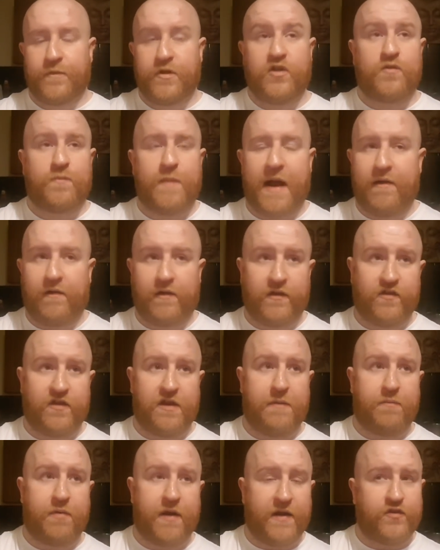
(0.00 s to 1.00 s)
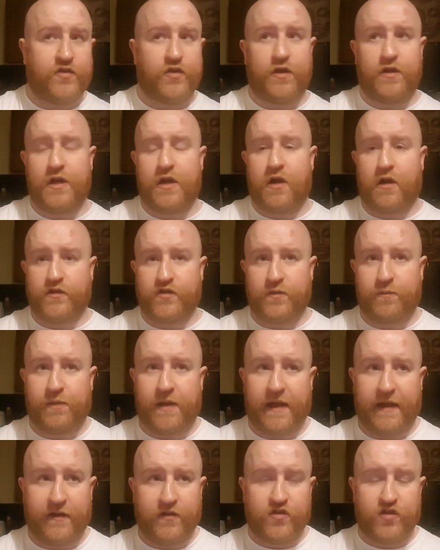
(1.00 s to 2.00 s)
You spiral into depression, you're
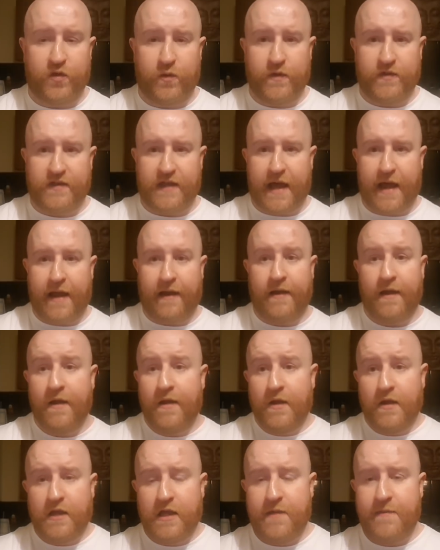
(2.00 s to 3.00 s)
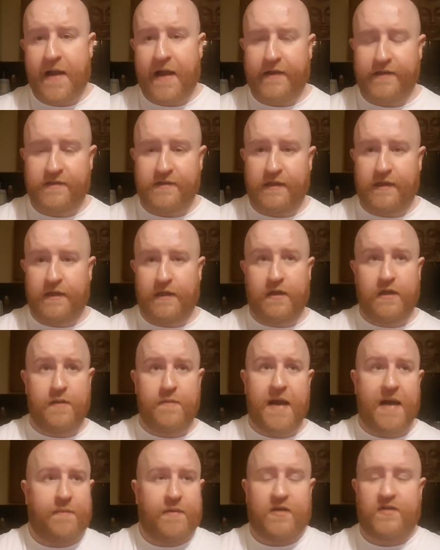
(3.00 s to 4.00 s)
contemplating suicide, you might
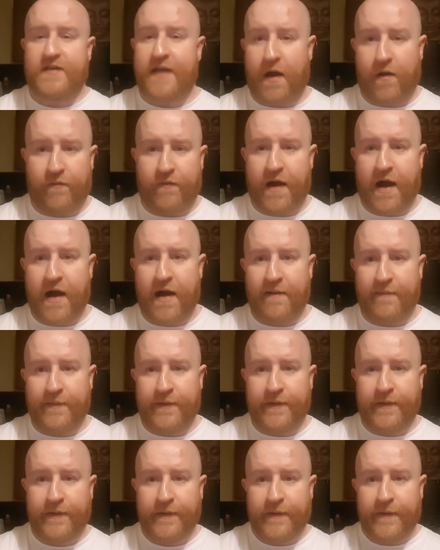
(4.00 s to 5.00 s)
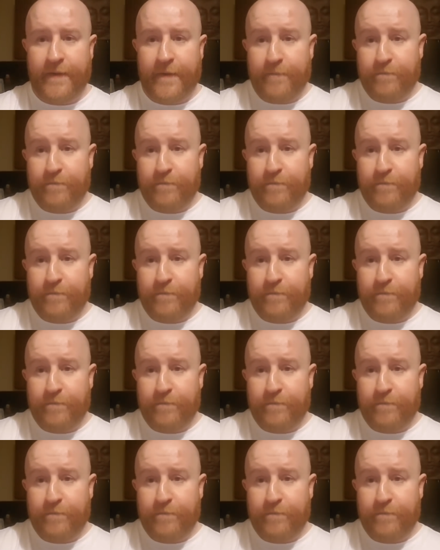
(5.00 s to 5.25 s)
be a self-harmer.